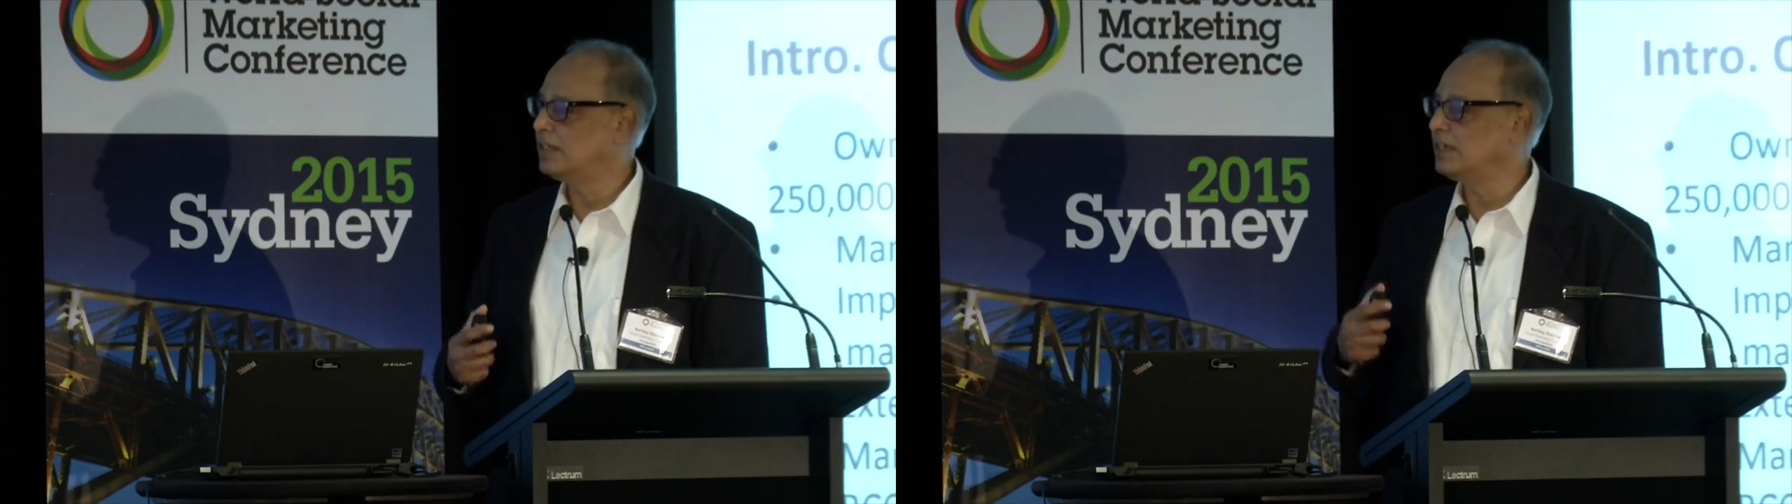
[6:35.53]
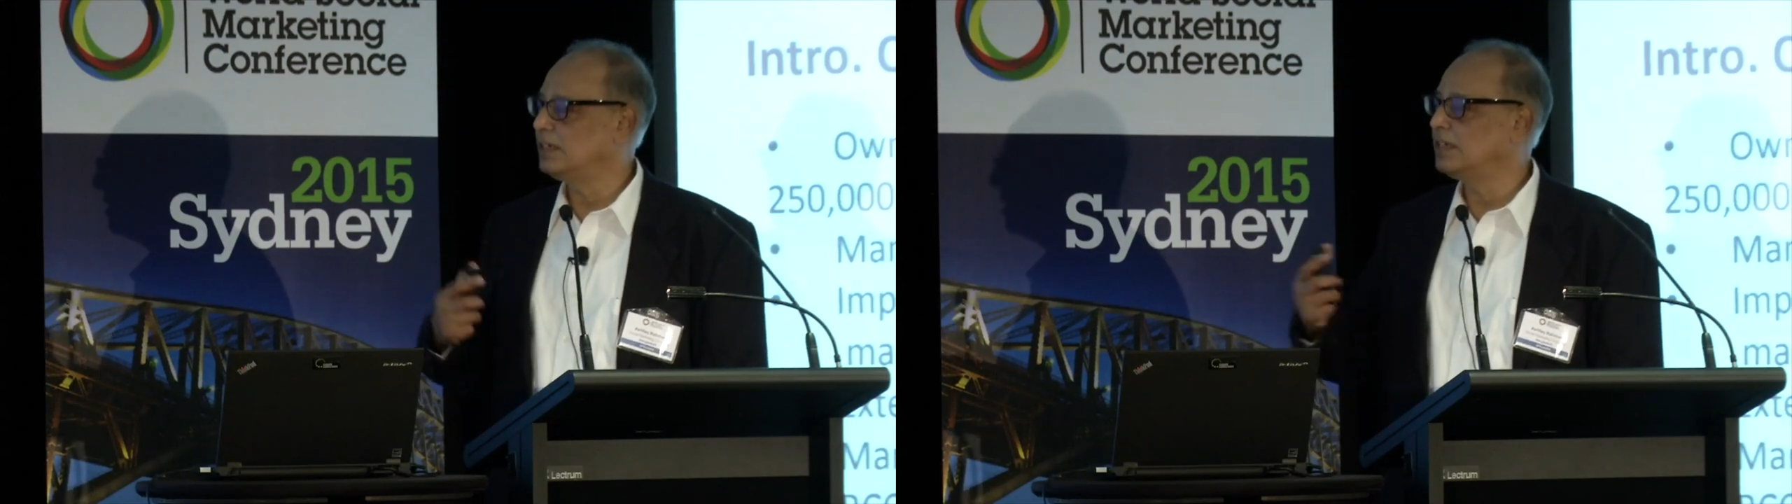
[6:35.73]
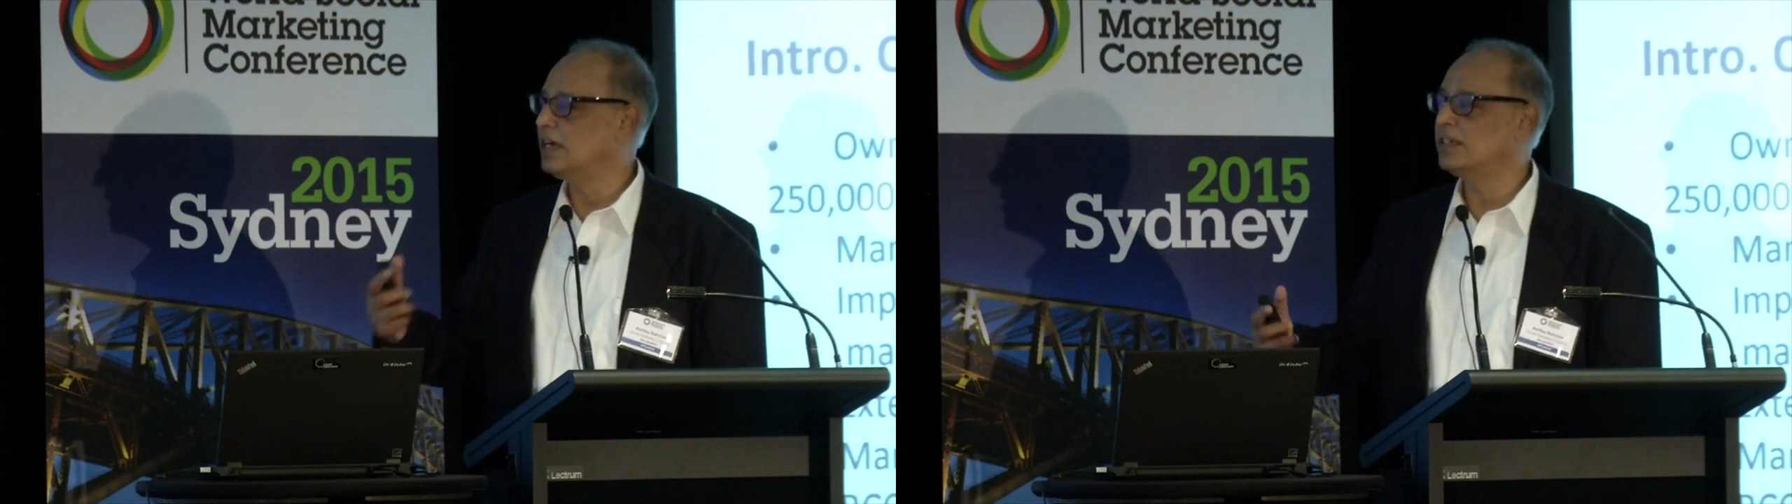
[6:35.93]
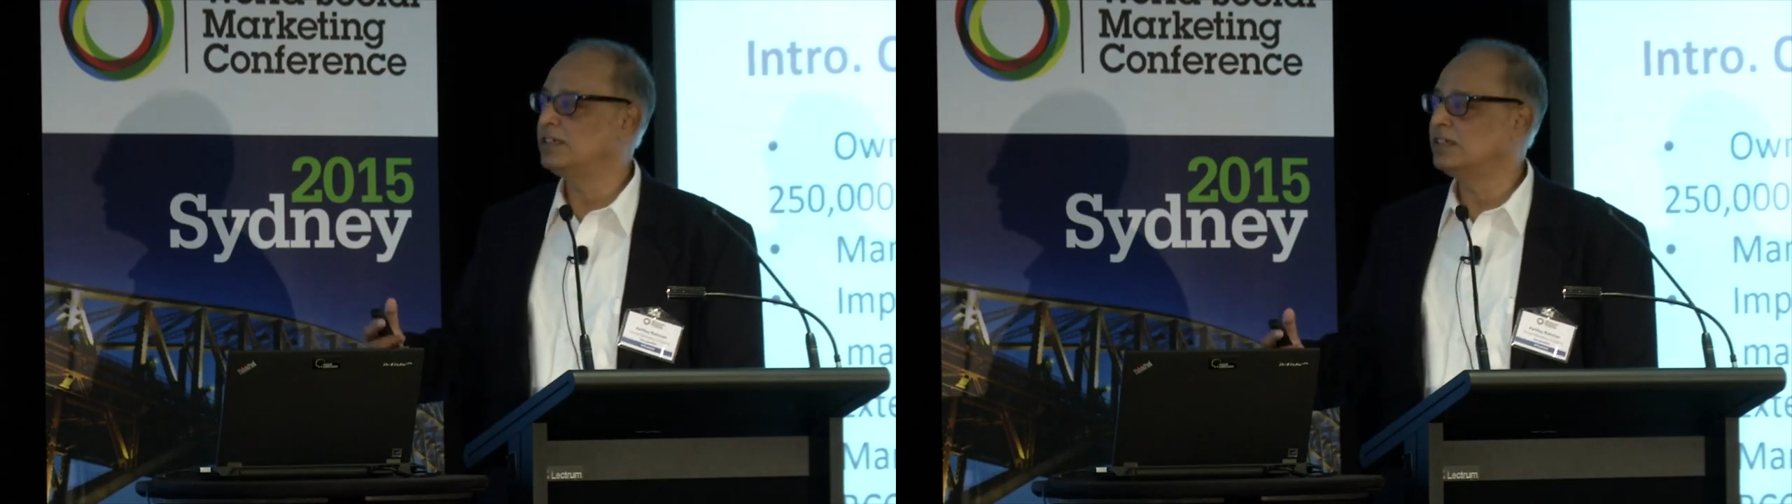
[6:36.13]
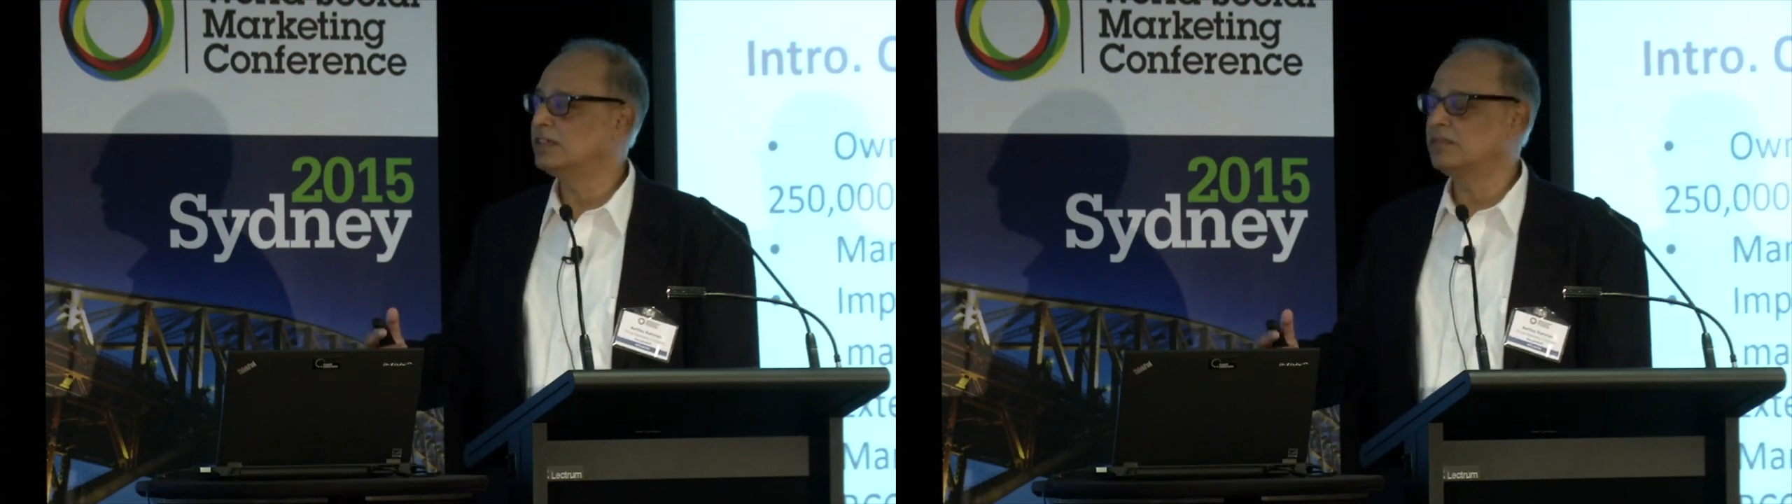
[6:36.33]
that
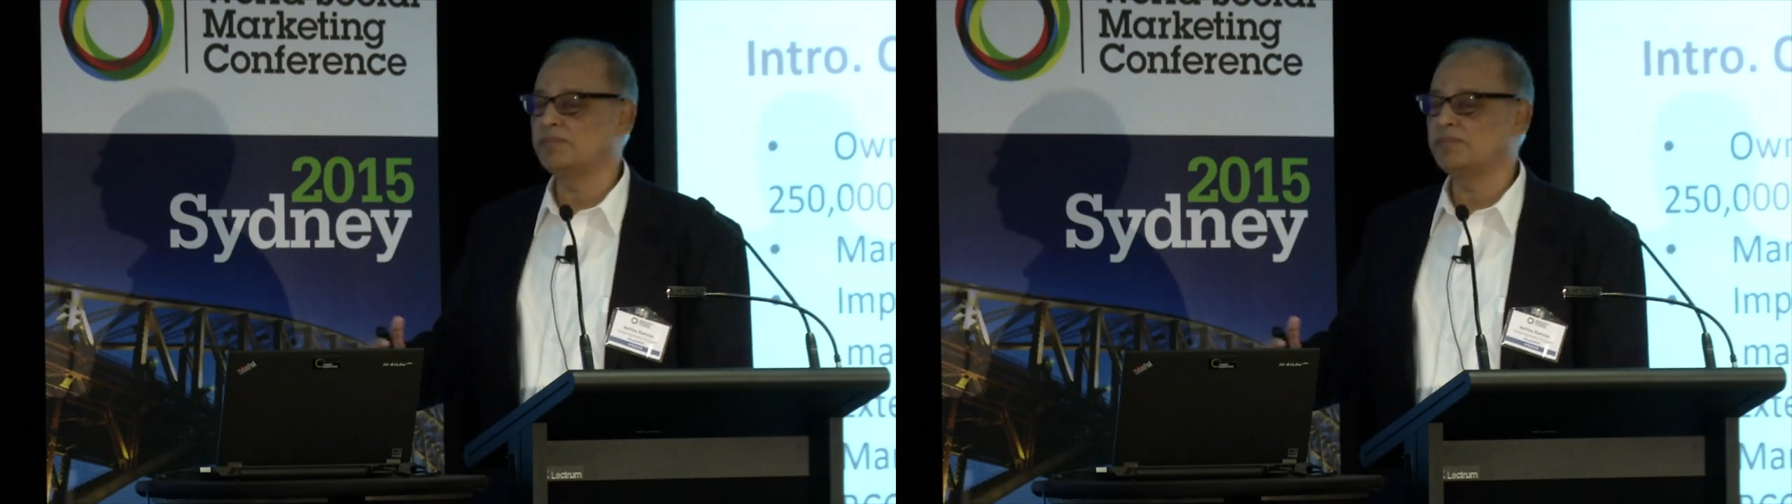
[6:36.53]
encourages